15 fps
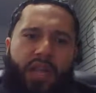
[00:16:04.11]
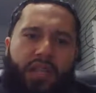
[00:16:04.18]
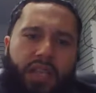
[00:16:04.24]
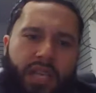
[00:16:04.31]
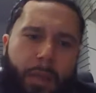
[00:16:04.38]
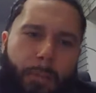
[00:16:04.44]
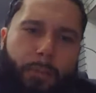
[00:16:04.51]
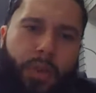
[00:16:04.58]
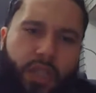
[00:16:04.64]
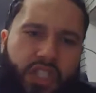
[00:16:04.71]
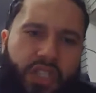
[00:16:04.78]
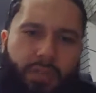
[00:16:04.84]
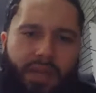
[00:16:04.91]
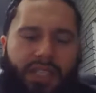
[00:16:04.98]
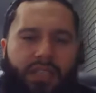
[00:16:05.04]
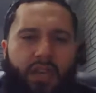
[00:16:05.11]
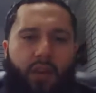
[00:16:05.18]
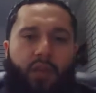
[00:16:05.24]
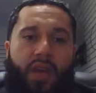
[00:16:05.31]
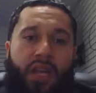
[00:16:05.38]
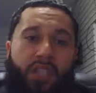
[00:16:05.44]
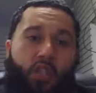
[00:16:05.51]
to keep pushing
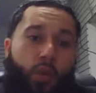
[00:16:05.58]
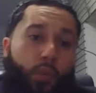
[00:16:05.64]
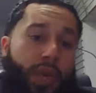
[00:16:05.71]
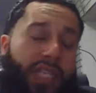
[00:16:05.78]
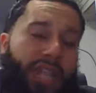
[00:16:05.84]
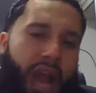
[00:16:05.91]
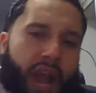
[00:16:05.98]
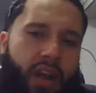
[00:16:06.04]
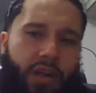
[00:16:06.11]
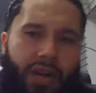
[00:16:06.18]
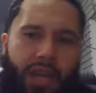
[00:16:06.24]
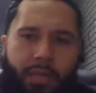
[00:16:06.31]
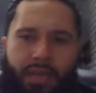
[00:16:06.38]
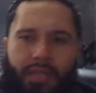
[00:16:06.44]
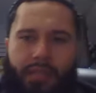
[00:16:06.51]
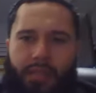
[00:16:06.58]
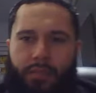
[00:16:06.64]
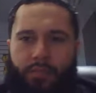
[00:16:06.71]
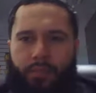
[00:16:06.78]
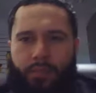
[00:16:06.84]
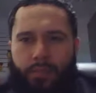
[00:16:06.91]
myself to reach higher limits.